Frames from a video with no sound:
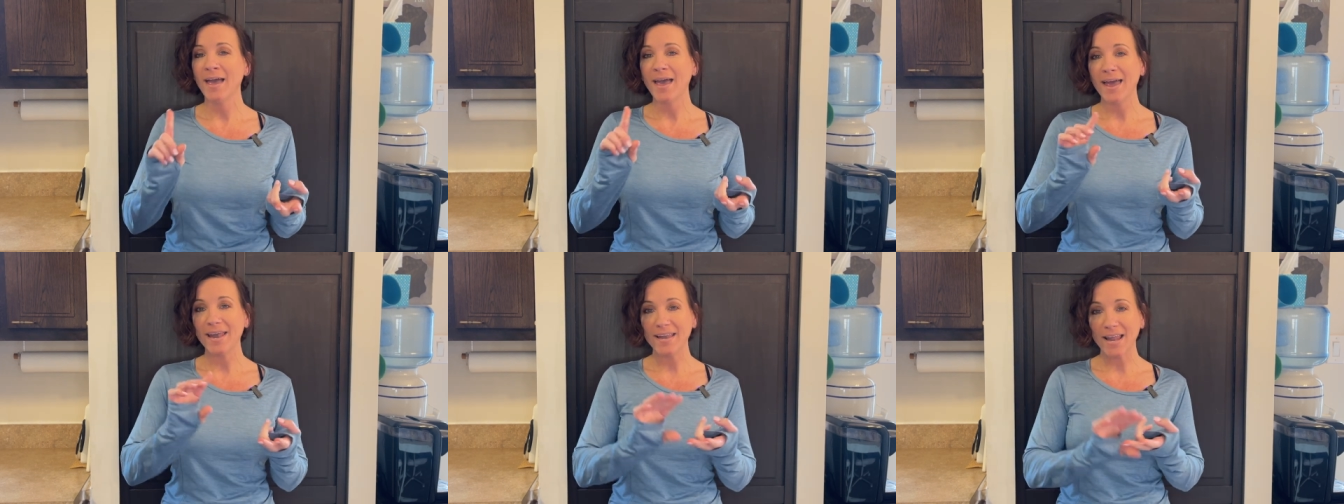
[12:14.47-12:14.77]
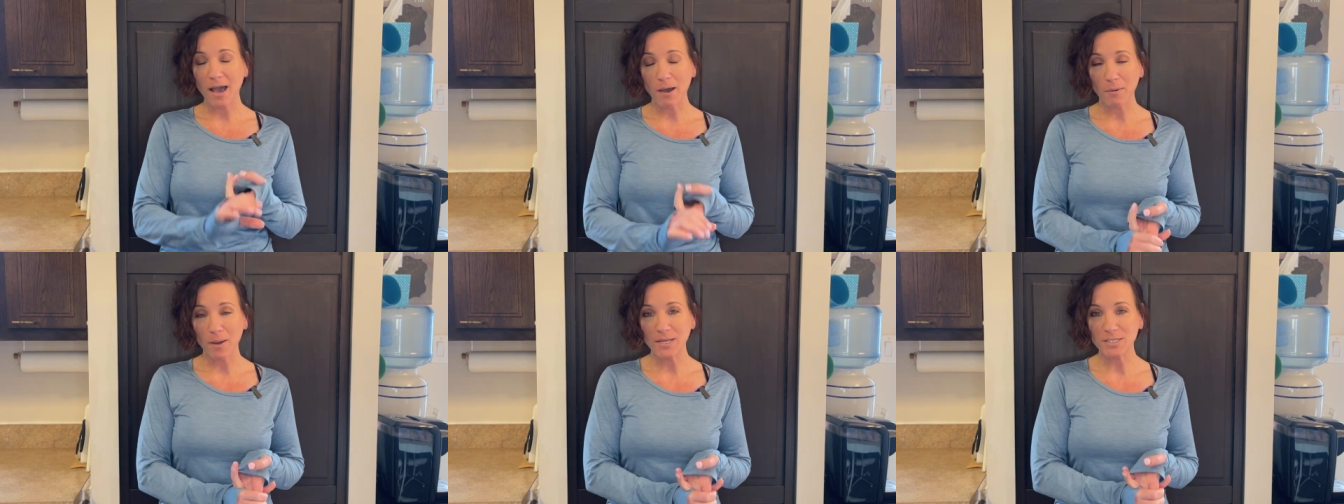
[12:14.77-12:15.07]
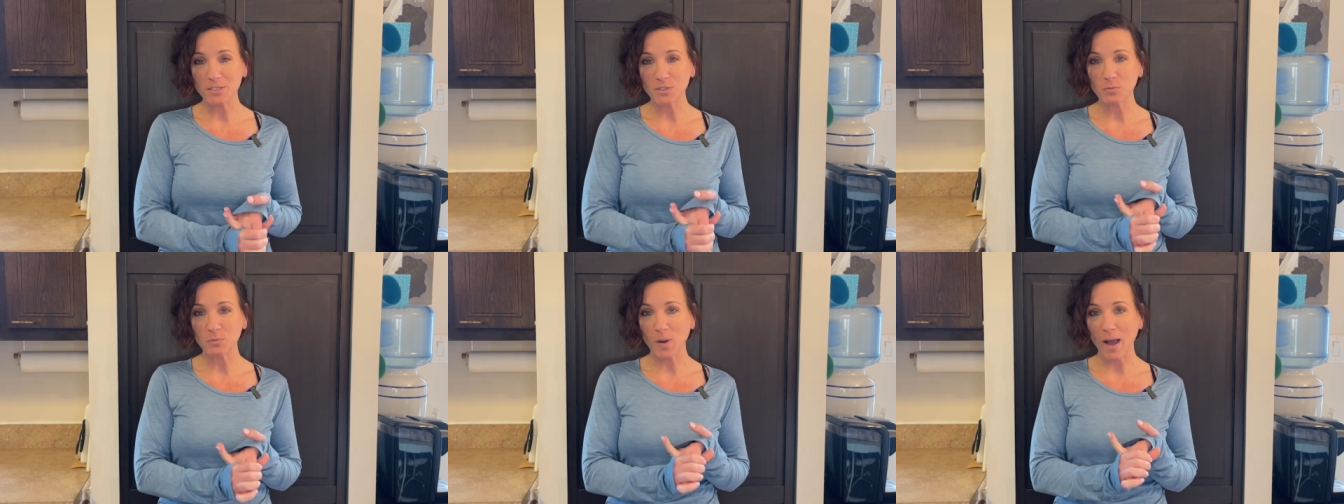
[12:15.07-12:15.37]
and how I
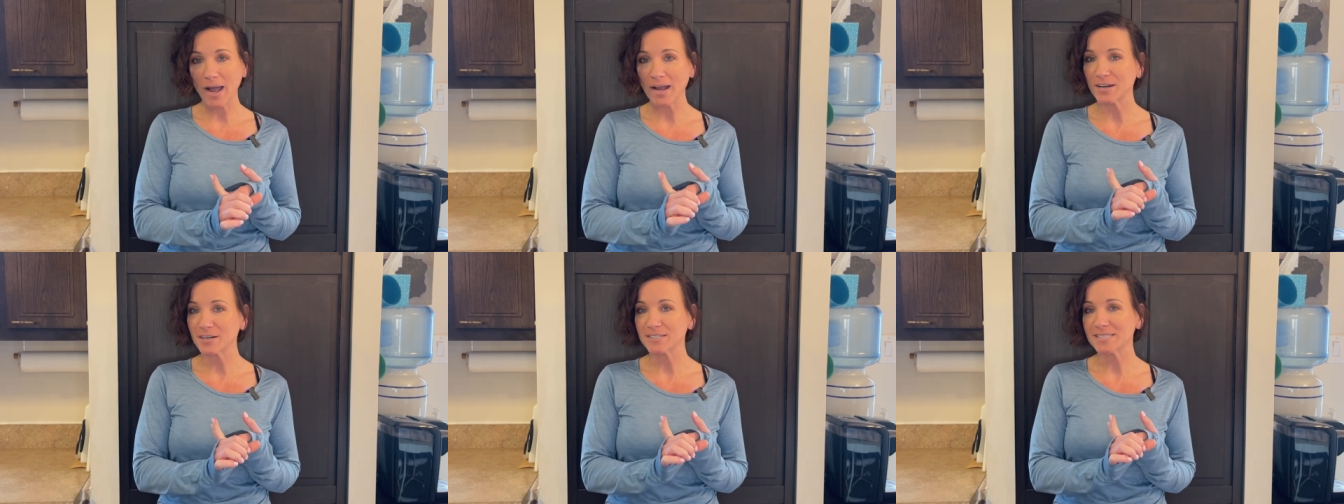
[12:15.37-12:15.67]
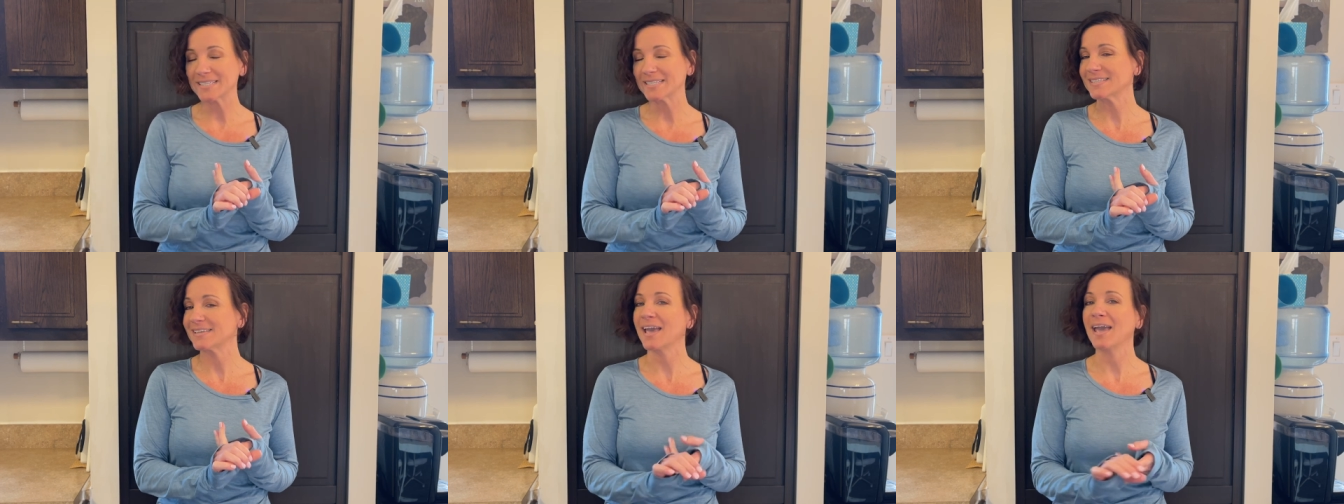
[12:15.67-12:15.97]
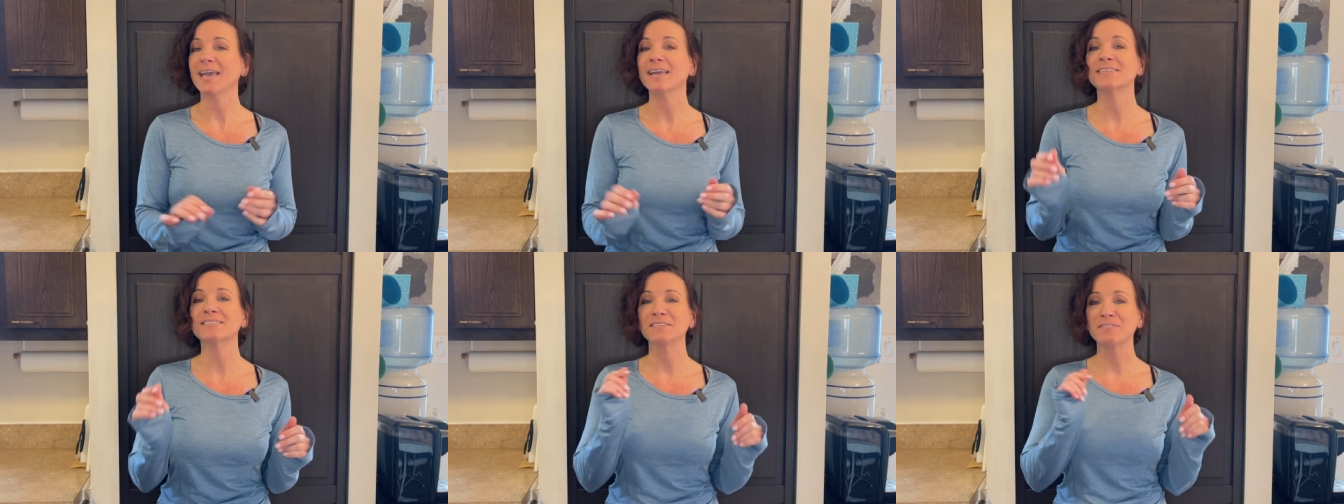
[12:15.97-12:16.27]
do wires and cakes,